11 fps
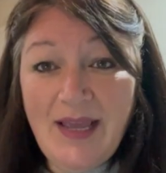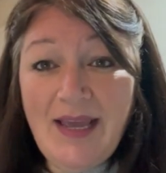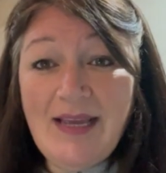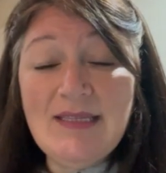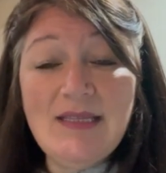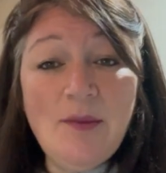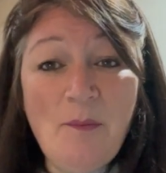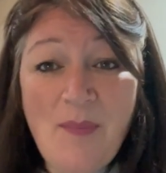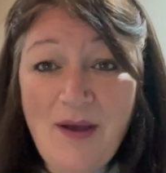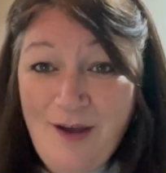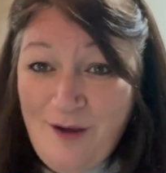It's the
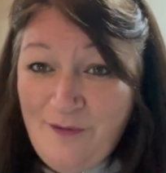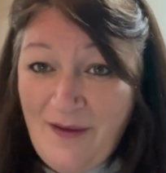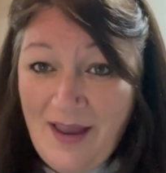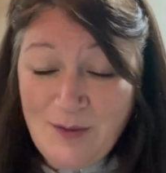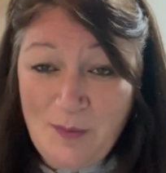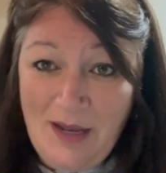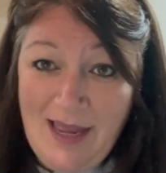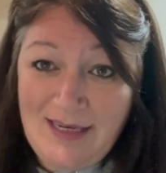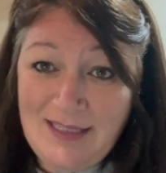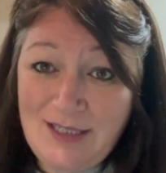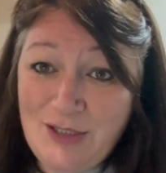perfect
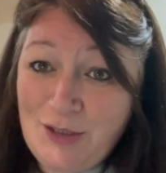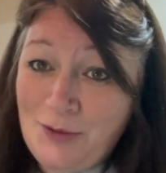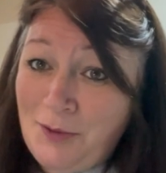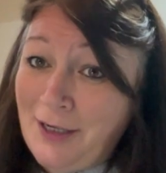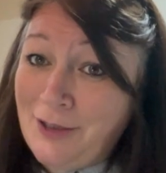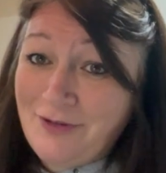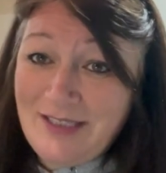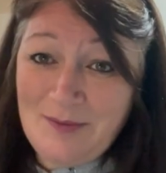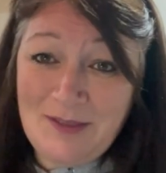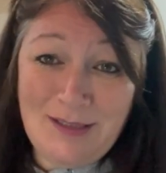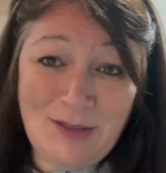place to do a
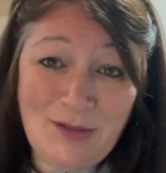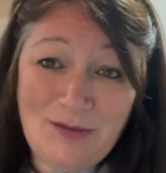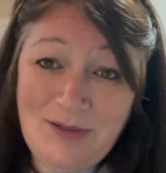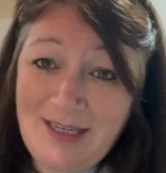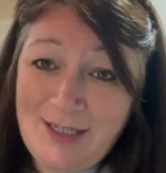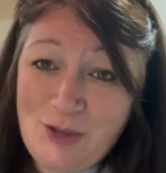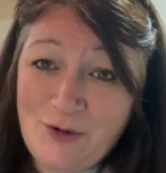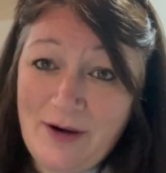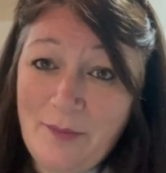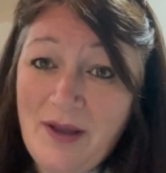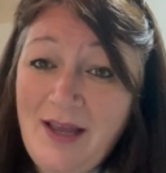Christmas and New Year
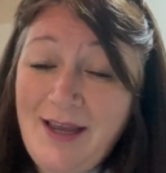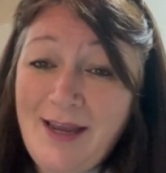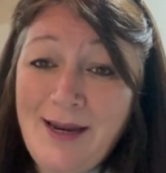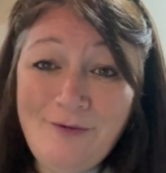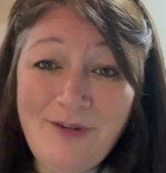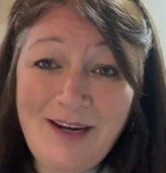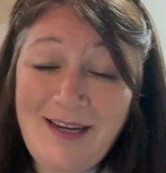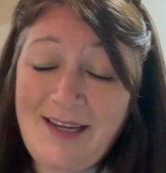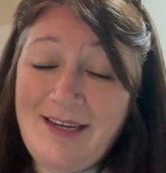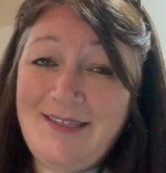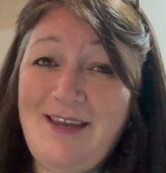trip. It
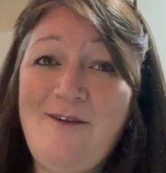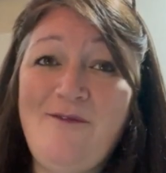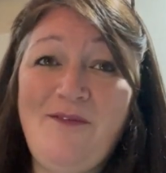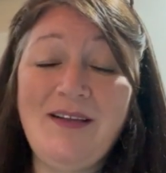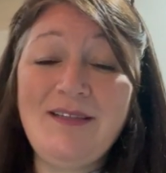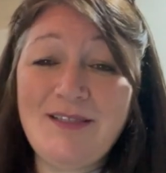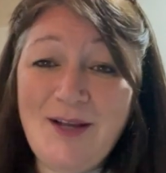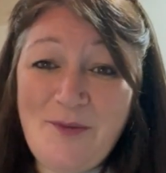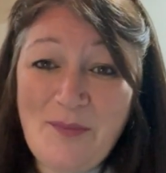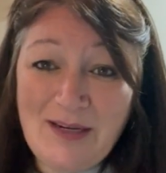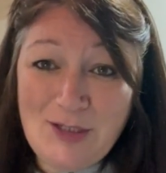really is. It feels
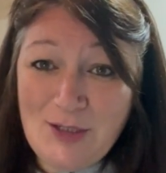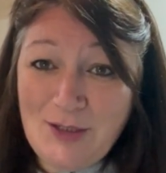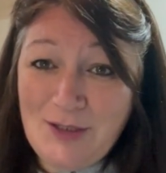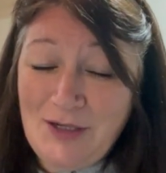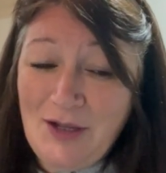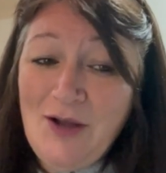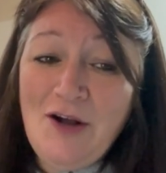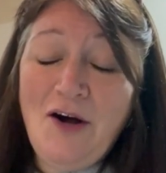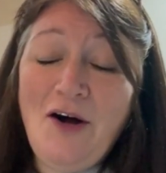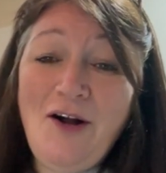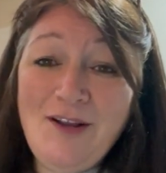so magical.
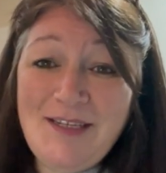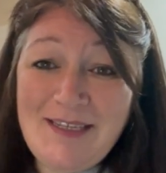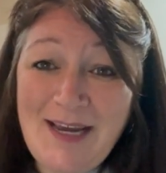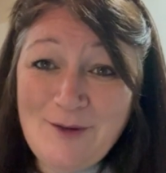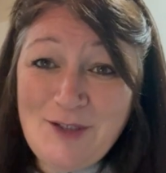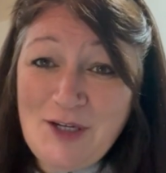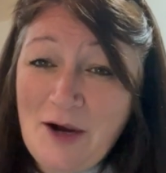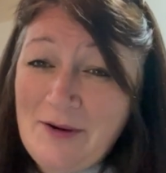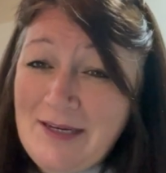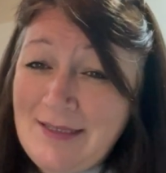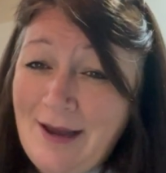All the towns you go
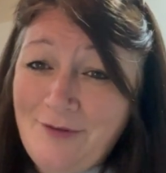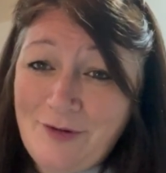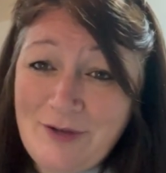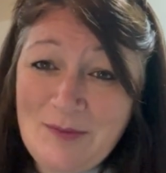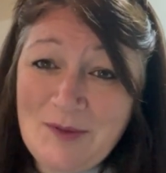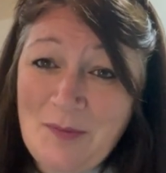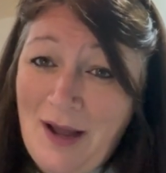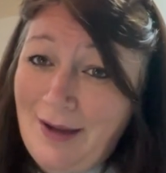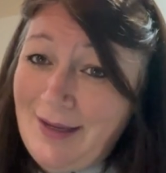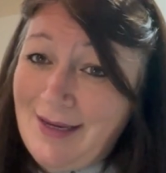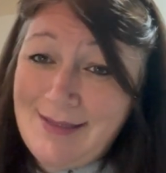into have Christmas
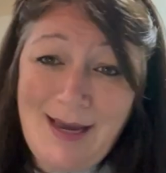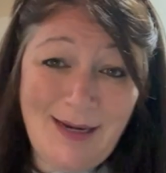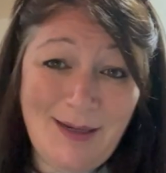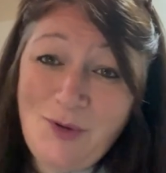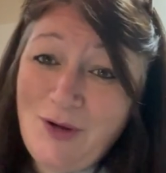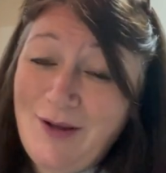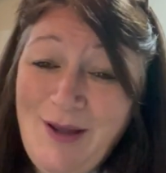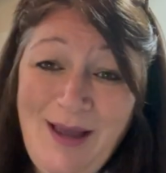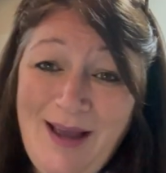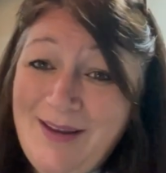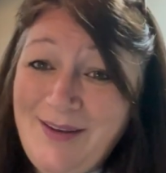markets, and I'm not
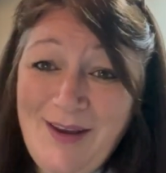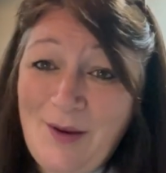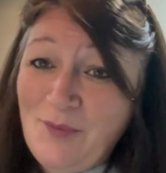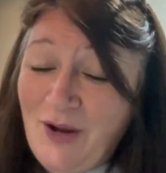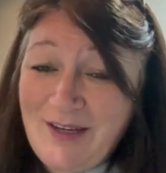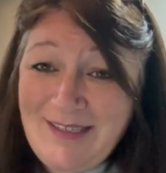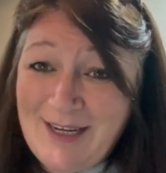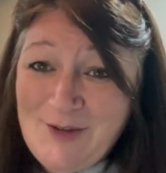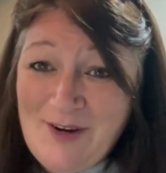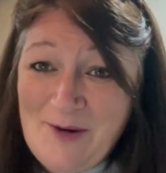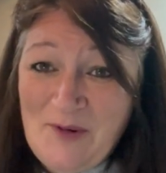
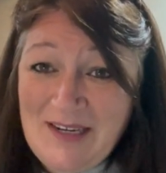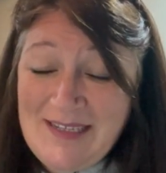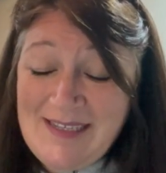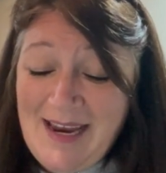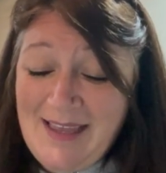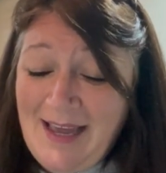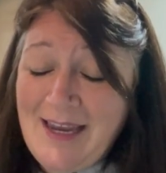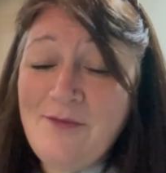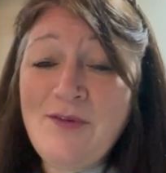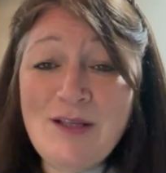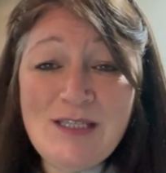exaggerating when I say that.
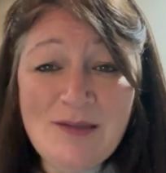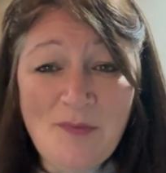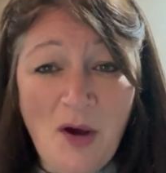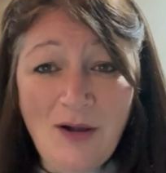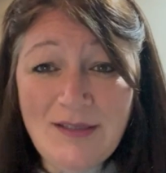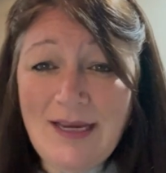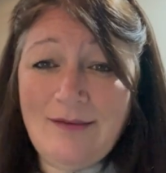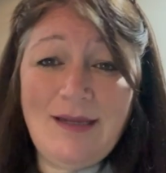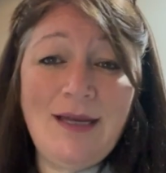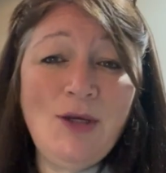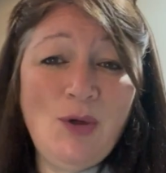Even the small towns
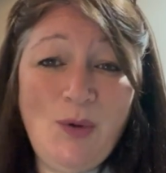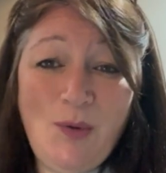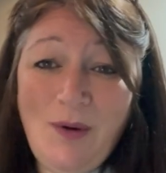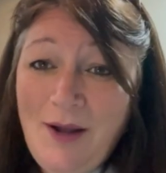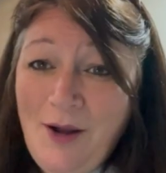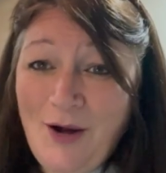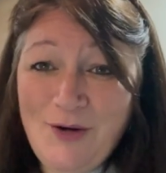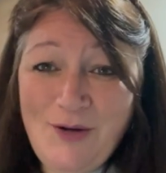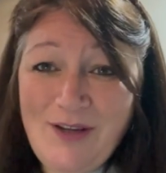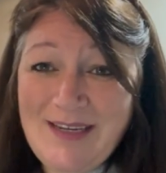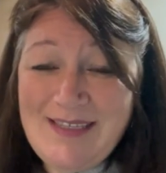like Huy on
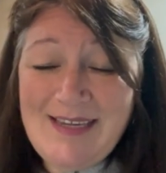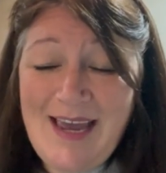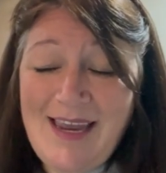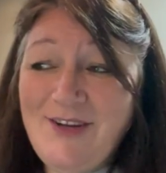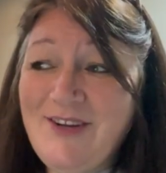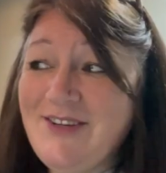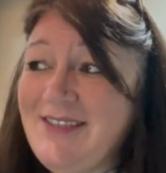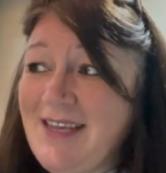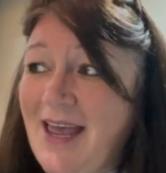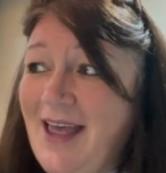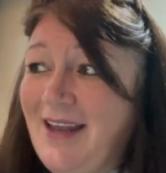New Year's Day, you could
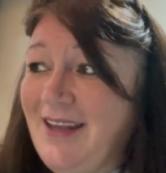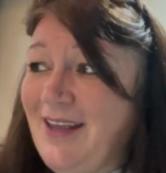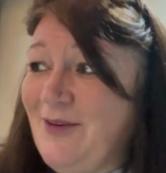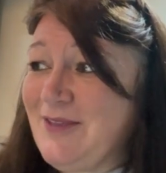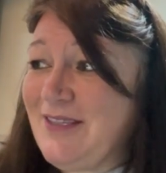tell it